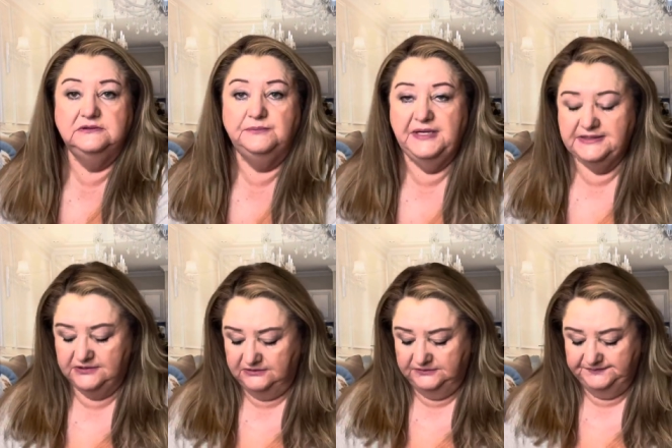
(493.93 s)

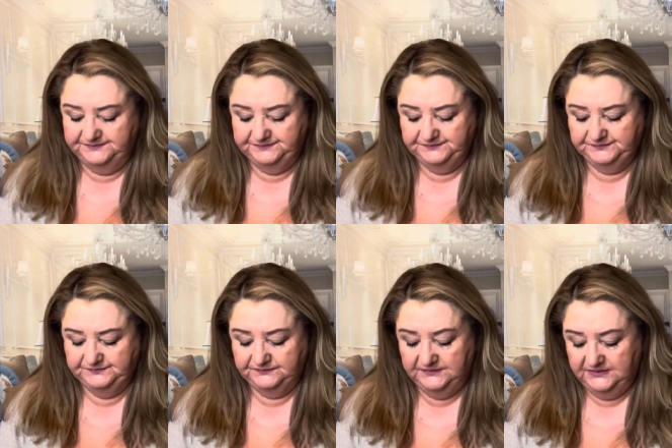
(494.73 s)
pencil.
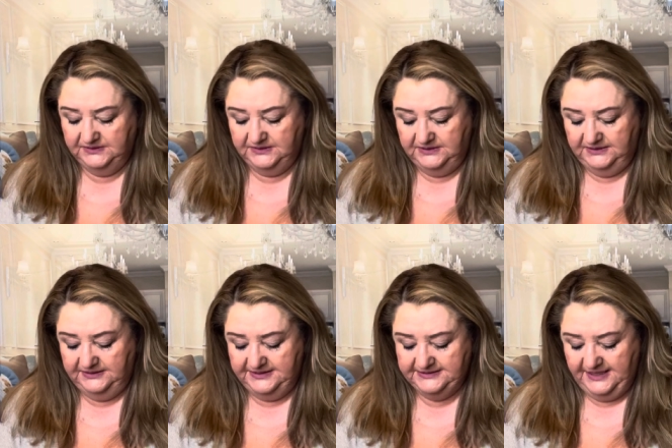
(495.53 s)

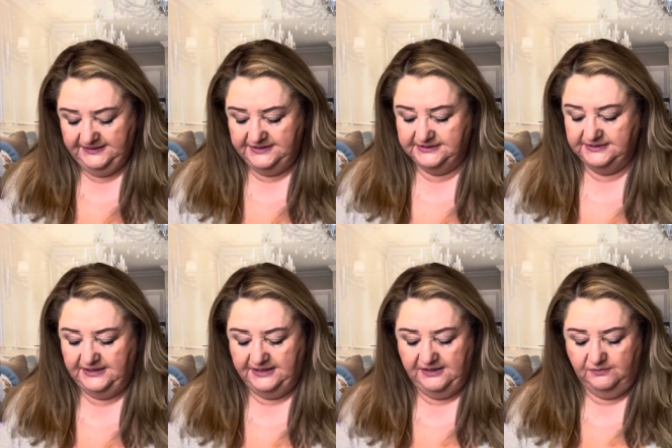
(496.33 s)
Let's take this
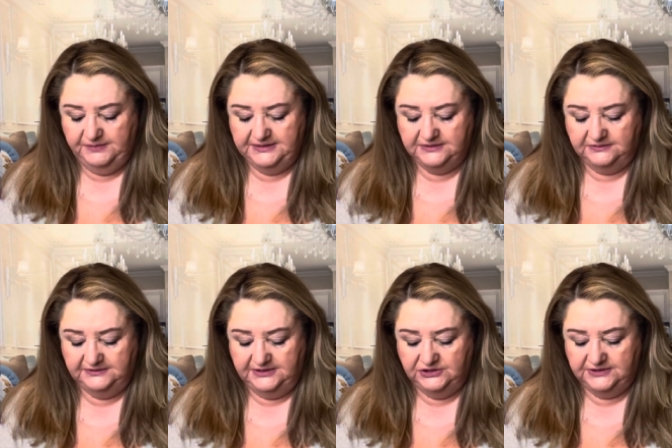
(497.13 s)
Lancome pencil
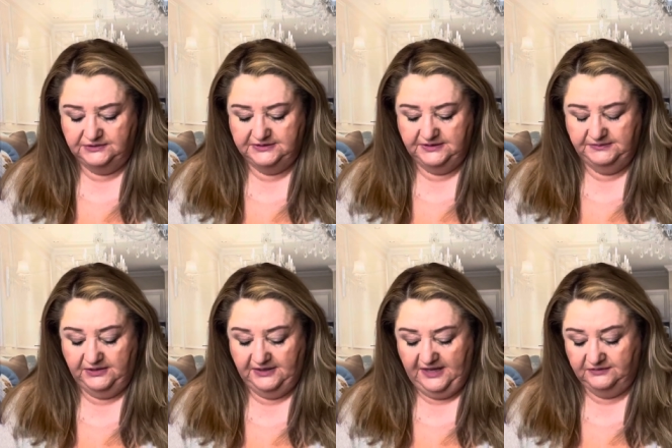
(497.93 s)
and just do something
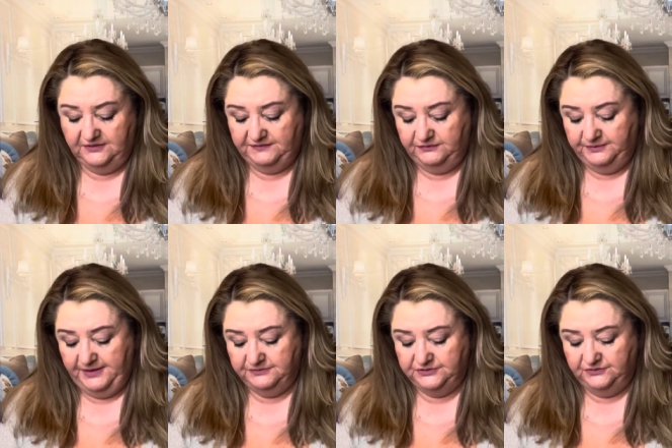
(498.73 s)
here. And I don't know if I will be
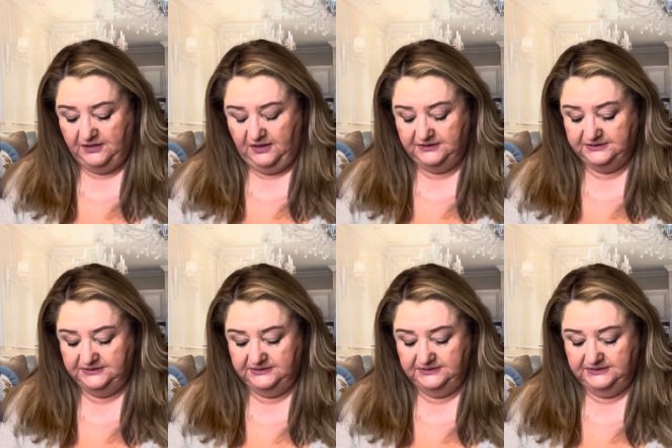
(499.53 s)
able to or not.
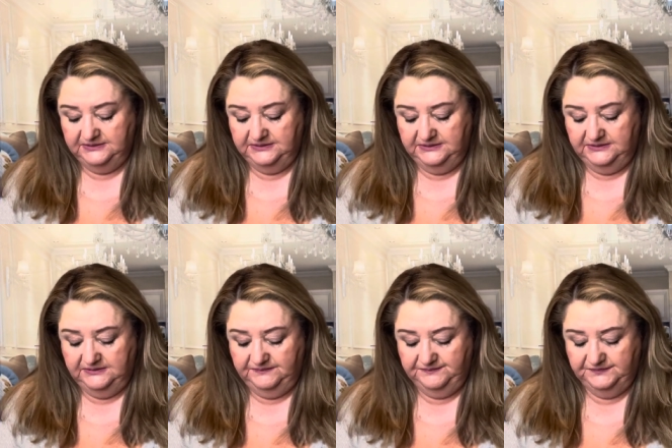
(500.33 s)

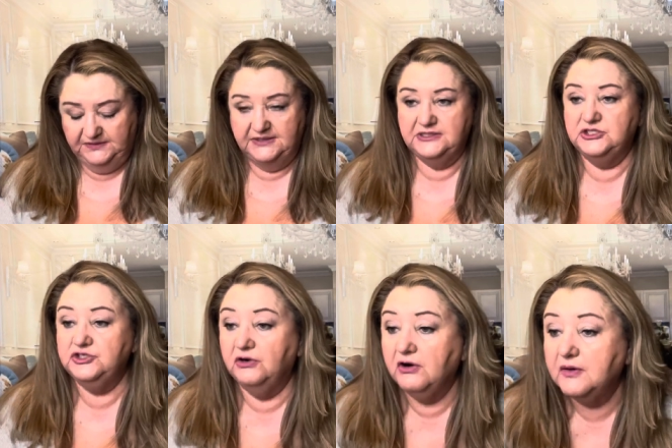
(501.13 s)
This is
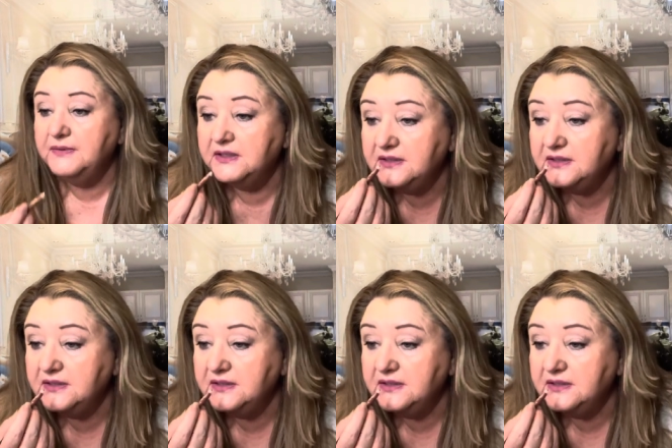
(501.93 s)
Charm.